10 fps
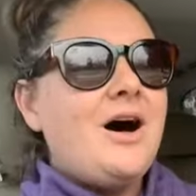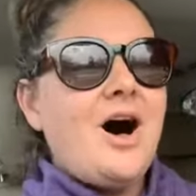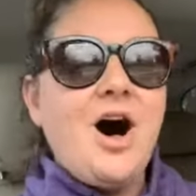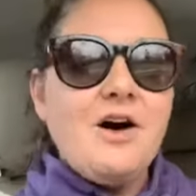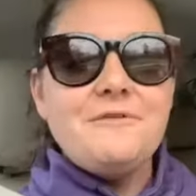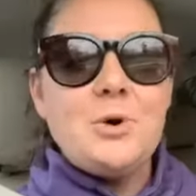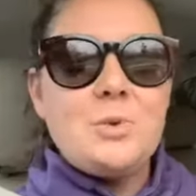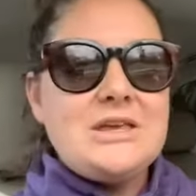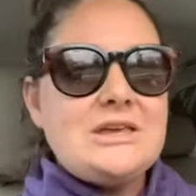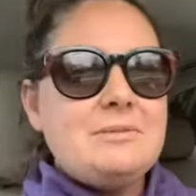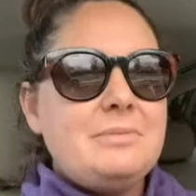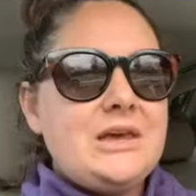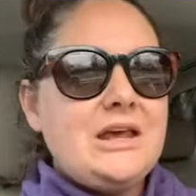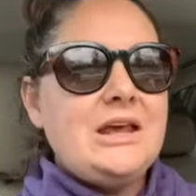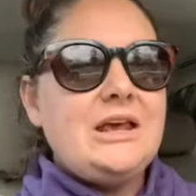awful we can
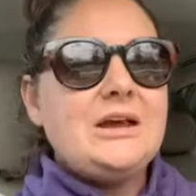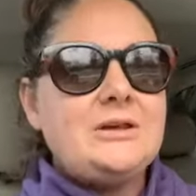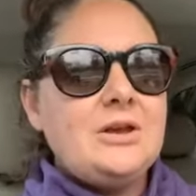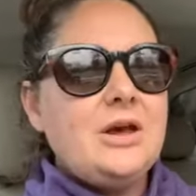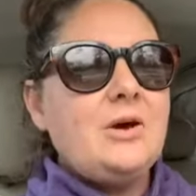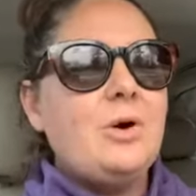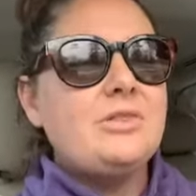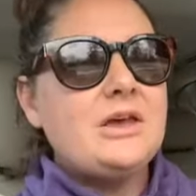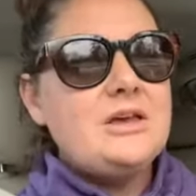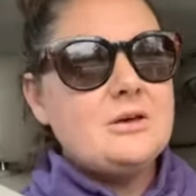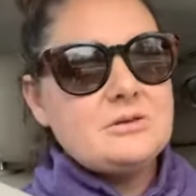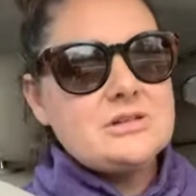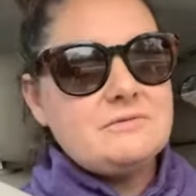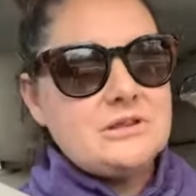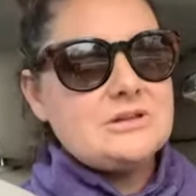be, you know, on the heels
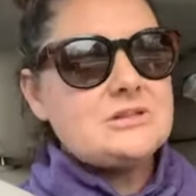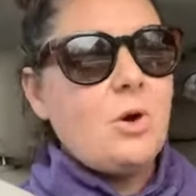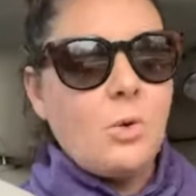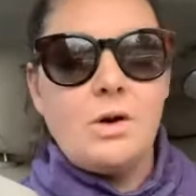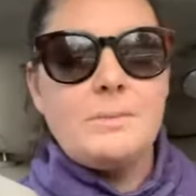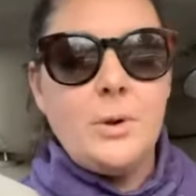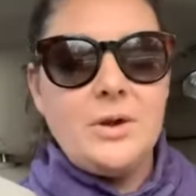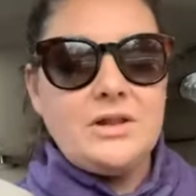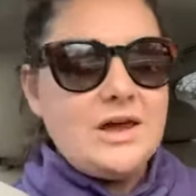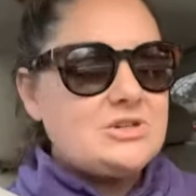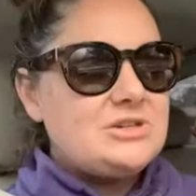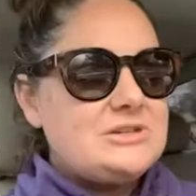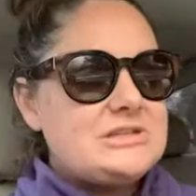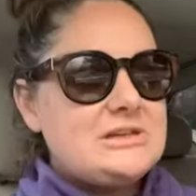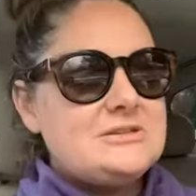of this horrible
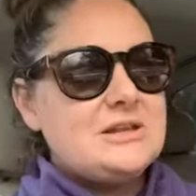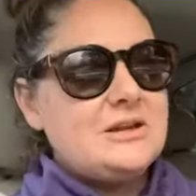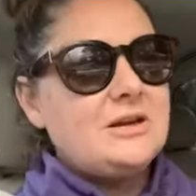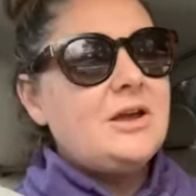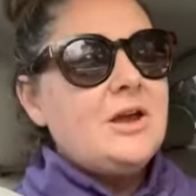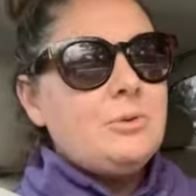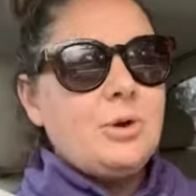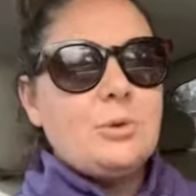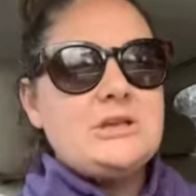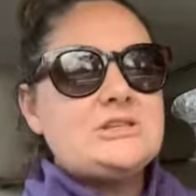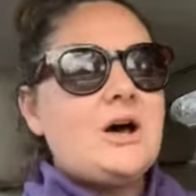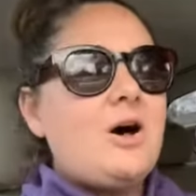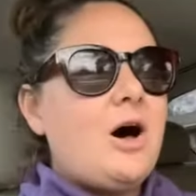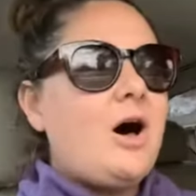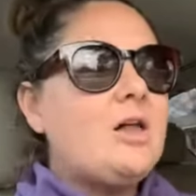election season where we
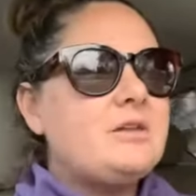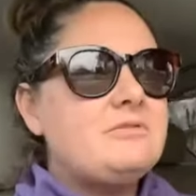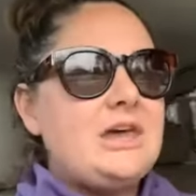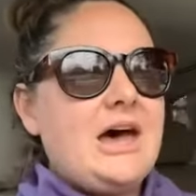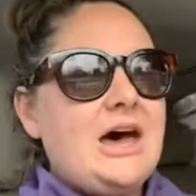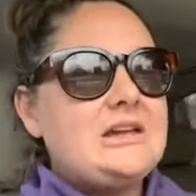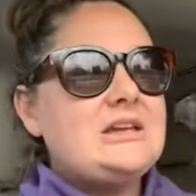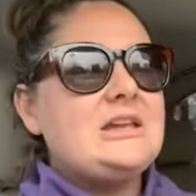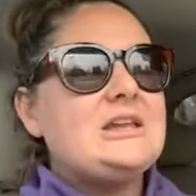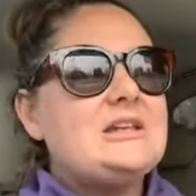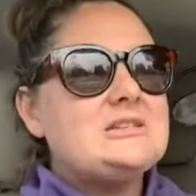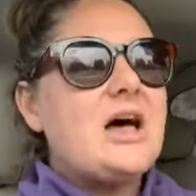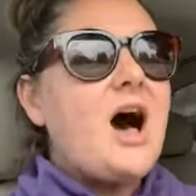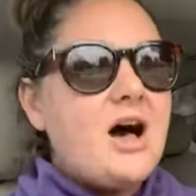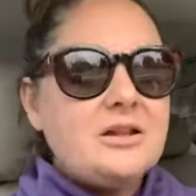saw all of that in its
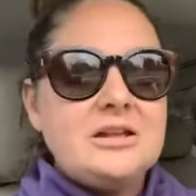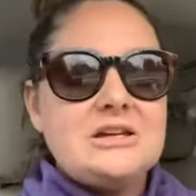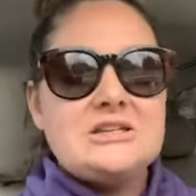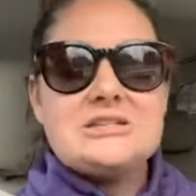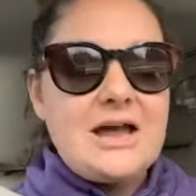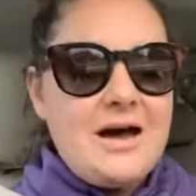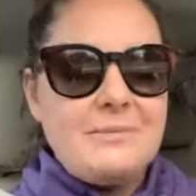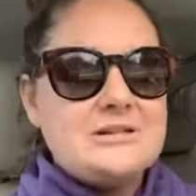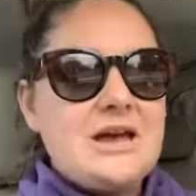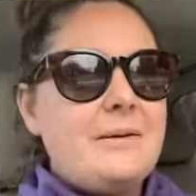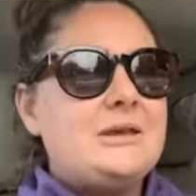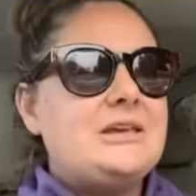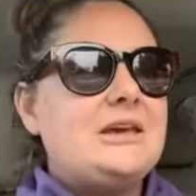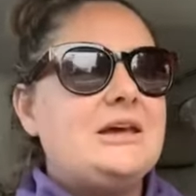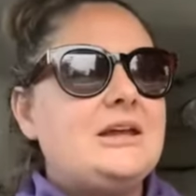ugliness time and time
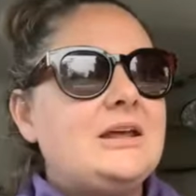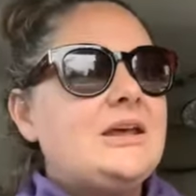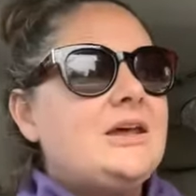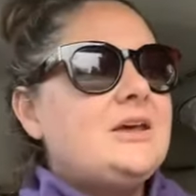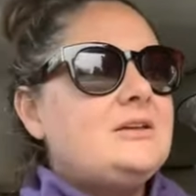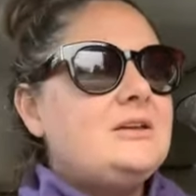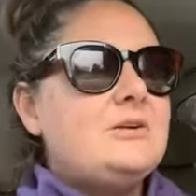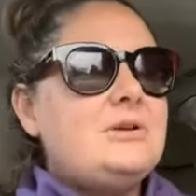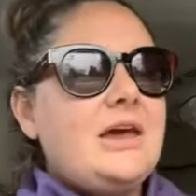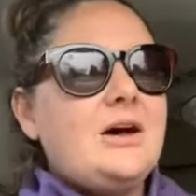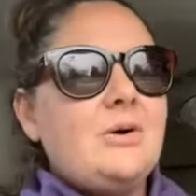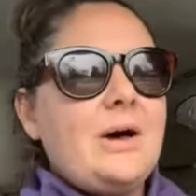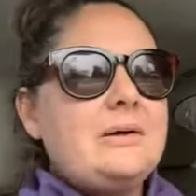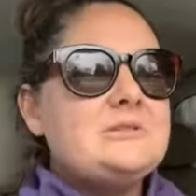again. You know, now I'm